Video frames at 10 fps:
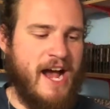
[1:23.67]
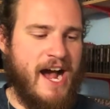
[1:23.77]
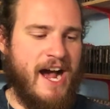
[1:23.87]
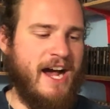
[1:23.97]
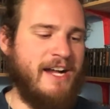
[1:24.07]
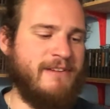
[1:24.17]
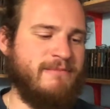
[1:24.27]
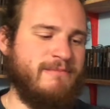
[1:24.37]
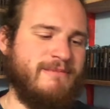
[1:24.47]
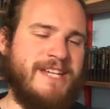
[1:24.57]

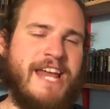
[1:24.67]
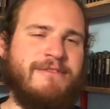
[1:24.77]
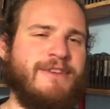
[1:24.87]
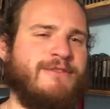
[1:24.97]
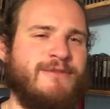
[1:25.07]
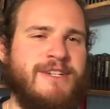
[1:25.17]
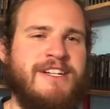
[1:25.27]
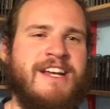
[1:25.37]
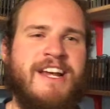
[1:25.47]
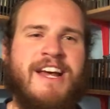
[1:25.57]
I gave this
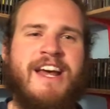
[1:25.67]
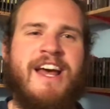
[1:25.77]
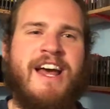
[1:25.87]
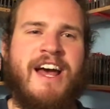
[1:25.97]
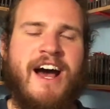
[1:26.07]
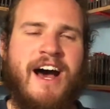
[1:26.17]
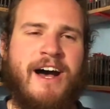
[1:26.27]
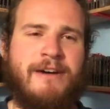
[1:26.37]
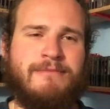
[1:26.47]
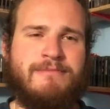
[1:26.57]
one
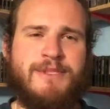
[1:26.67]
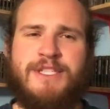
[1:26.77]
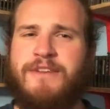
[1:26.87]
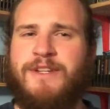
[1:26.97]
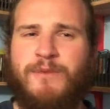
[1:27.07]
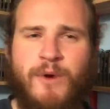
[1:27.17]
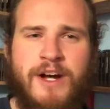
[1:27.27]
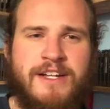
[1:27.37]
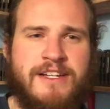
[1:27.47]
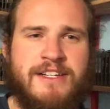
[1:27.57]

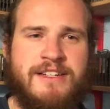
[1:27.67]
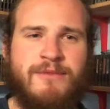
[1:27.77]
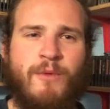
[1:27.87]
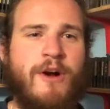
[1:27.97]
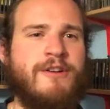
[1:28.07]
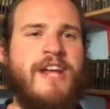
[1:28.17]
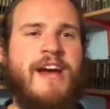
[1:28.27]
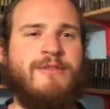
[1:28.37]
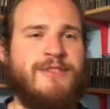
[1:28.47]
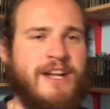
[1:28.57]
71 water
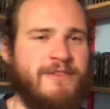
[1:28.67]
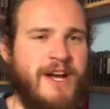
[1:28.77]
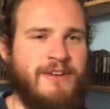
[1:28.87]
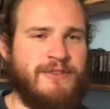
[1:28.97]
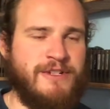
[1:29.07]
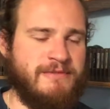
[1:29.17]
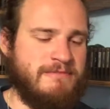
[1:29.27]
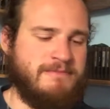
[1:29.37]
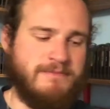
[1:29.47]
towers out of 100.